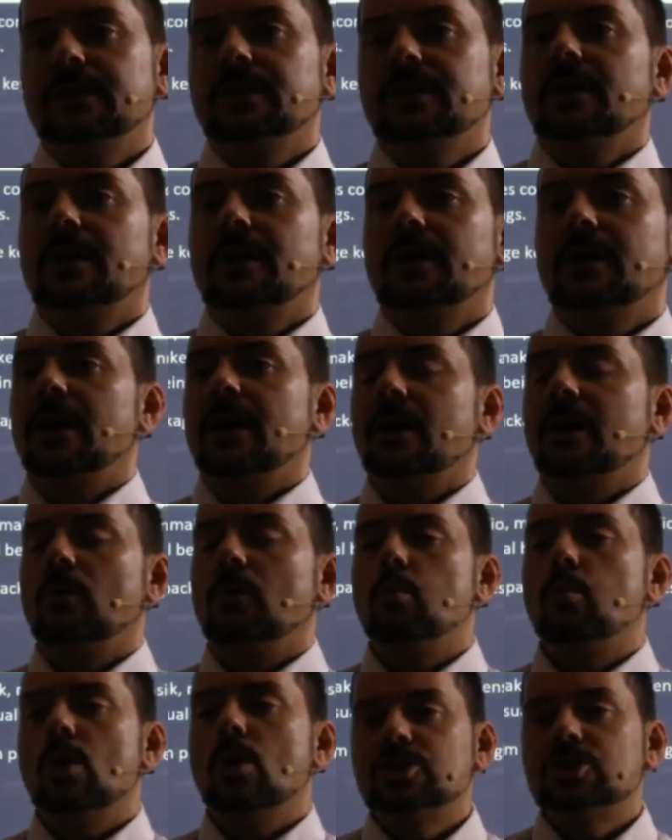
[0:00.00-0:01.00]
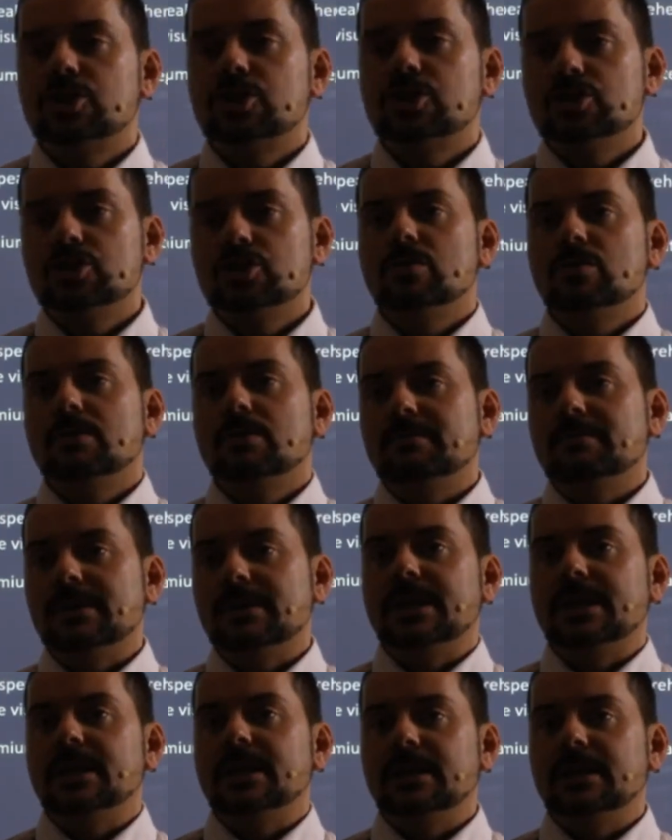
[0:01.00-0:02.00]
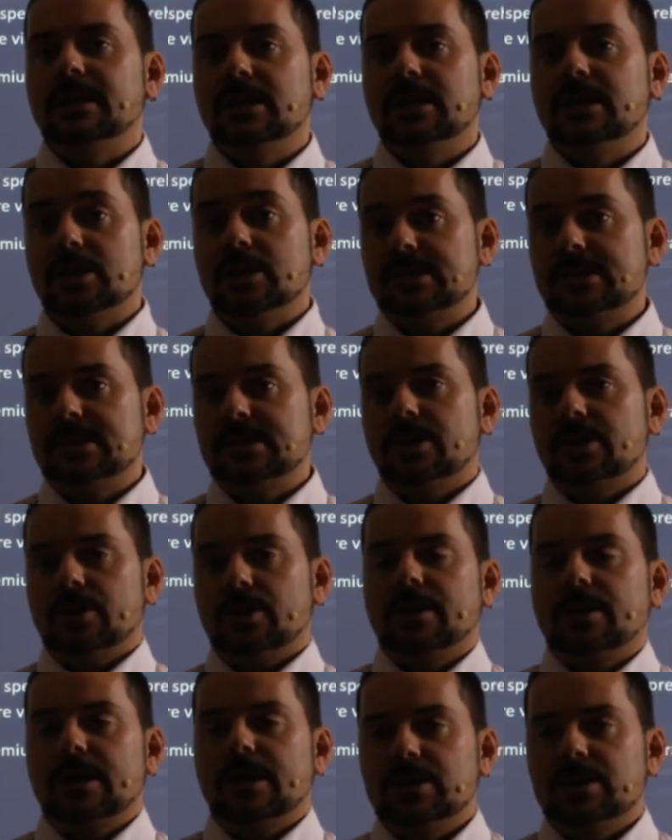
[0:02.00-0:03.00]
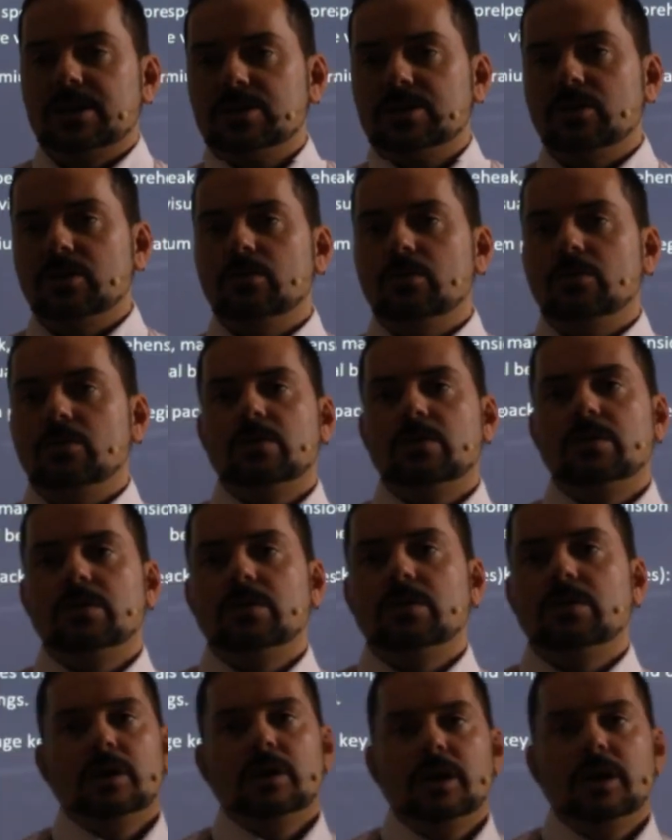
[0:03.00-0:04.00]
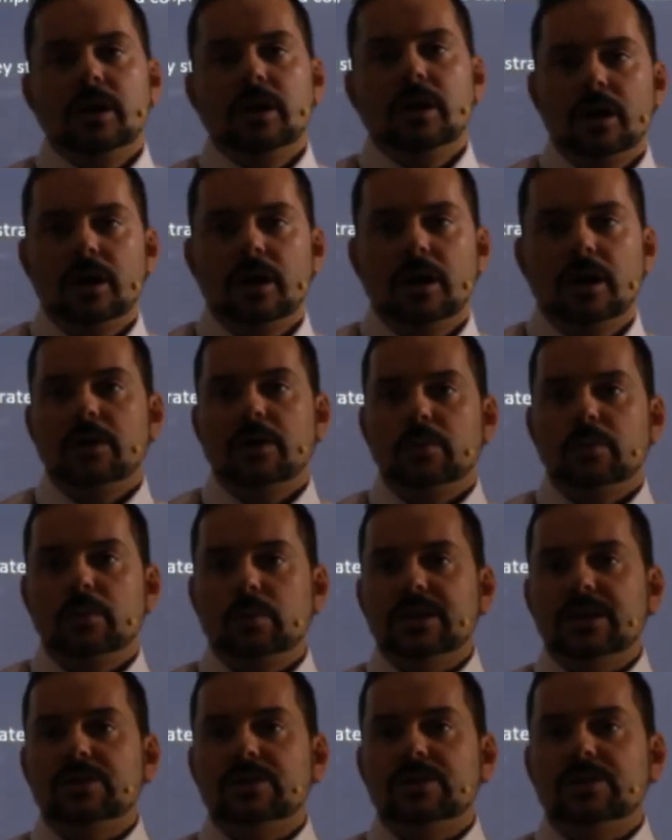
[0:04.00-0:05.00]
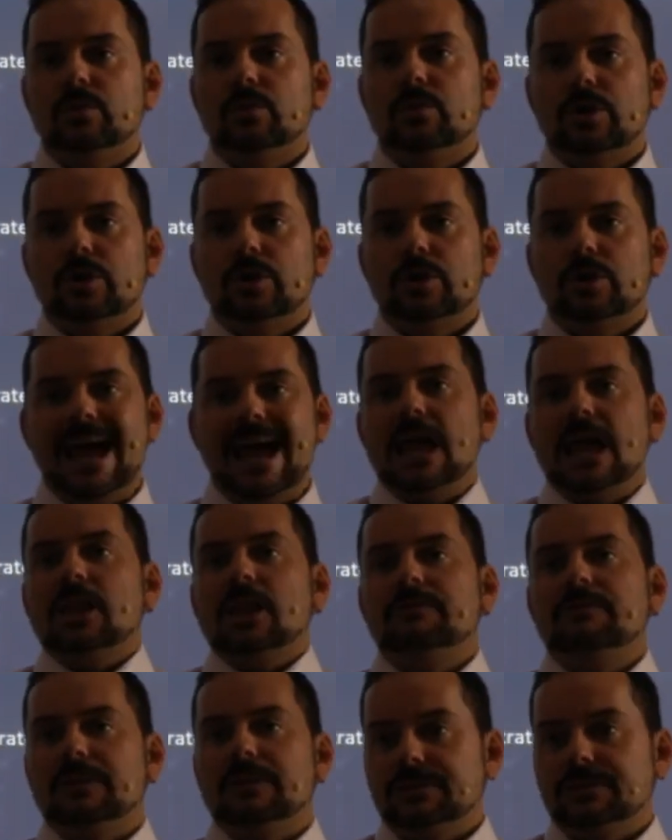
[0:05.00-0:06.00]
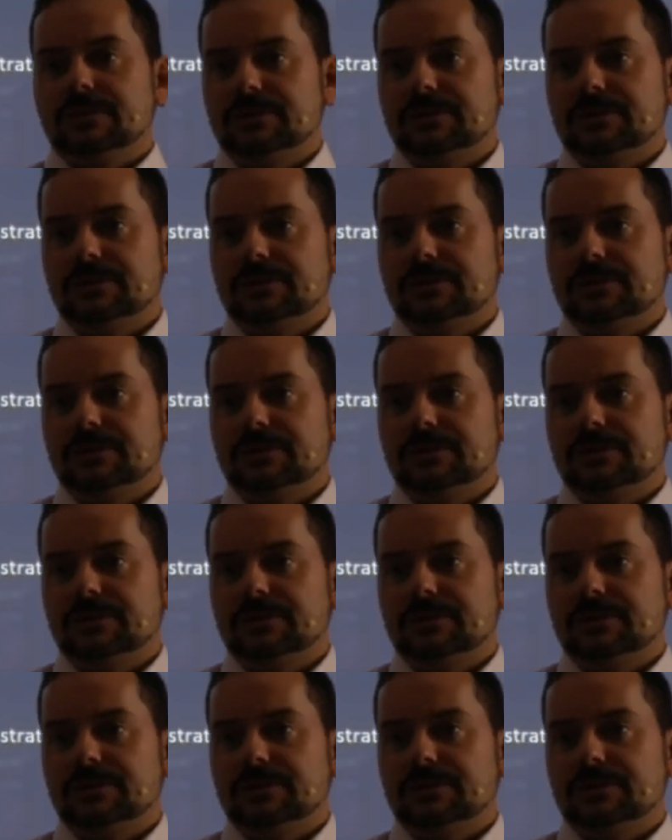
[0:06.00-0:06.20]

what should you immediately consider as you read the word elephant?